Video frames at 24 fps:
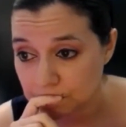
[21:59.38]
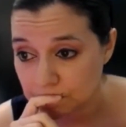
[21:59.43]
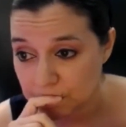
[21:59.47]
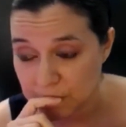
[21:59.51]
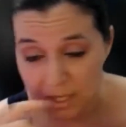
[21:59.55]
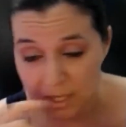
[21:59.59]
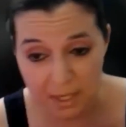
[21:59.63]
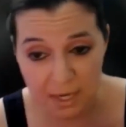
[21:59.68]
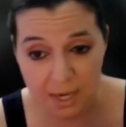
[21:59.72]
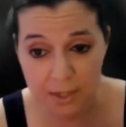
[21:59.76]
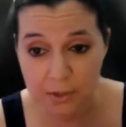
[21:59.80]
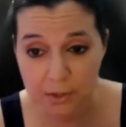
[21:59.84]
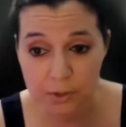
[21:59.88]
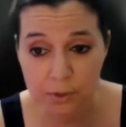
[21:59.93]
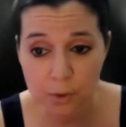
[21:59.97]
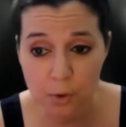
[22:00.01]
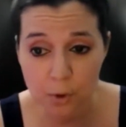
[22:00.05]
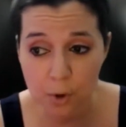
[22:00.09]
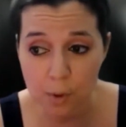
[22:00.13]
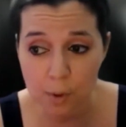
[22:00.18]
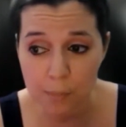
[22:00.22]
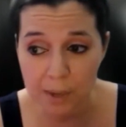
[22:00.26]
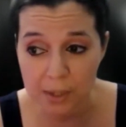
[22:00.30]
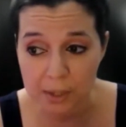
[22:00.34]
They're not going to
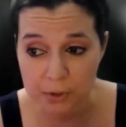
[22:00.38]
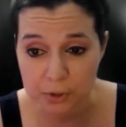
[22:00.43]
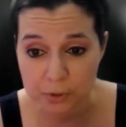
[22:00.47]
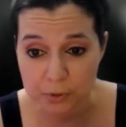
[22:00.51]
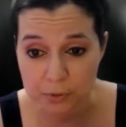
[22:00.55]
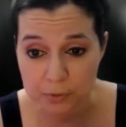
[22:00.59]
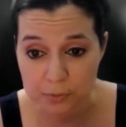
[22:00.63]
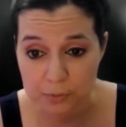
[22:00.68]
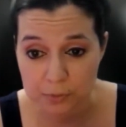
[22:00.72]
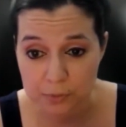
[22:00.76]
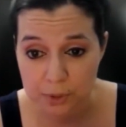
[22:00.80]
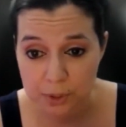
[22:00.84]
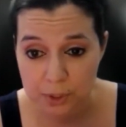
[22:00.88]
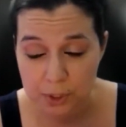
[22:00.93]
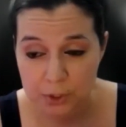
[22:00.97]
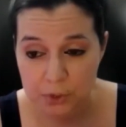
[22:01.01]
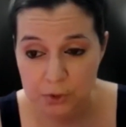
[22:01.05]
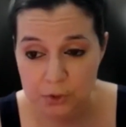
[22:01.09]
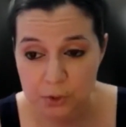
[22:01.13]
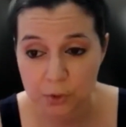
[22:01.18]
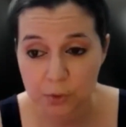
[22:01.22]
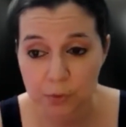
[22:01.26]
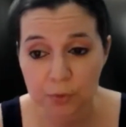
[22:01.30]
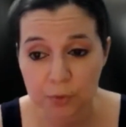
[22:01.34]
know about you.
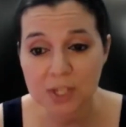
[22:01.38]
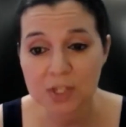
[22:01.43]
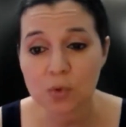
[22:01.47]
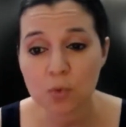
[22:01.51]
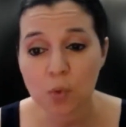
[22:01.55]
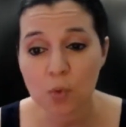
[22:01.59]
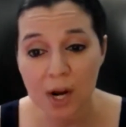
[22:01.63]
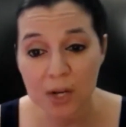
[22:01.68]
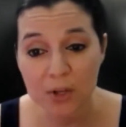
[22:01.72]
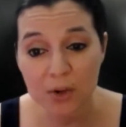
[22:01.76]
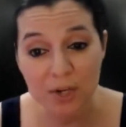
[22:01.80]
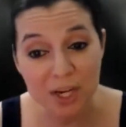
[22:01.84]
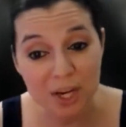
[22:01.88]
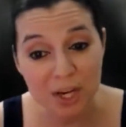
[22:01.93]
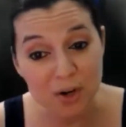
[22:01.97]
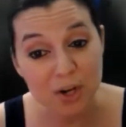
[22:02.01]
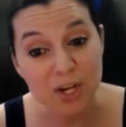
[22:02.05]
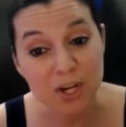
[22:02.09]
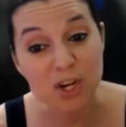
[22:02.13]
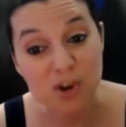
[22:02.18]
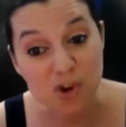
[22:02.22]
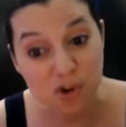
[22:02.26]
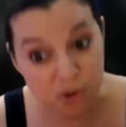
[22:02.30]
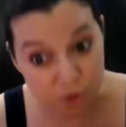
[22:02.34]
So the reason why you're
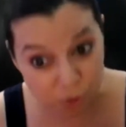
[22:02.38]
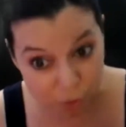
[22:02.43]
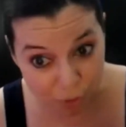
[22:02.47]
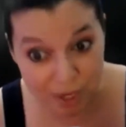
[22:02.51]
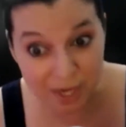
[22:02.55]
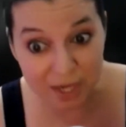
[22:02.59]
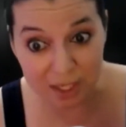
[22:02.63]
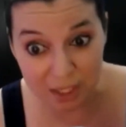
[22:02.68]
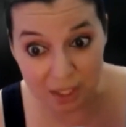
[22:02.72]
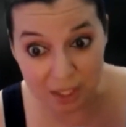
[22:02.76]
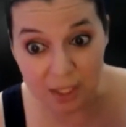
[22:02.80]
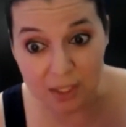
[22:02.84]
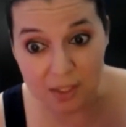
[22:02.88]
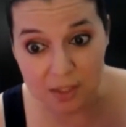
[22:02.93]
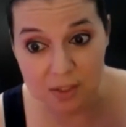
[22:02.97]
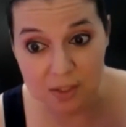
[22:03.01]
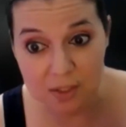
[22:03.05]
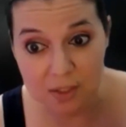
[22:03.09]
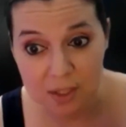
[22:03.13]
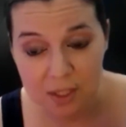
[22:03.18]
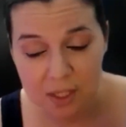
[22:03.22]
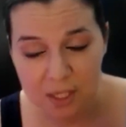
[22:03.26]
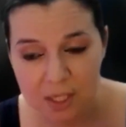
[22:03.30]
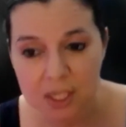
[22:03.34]
hearing
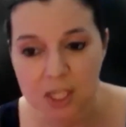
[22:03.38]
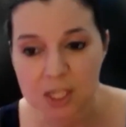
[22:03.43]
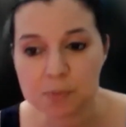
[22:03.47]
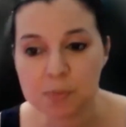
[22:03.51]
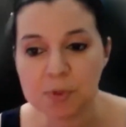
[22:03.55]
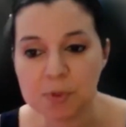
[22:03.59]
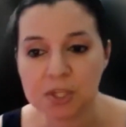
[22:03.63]
crickets is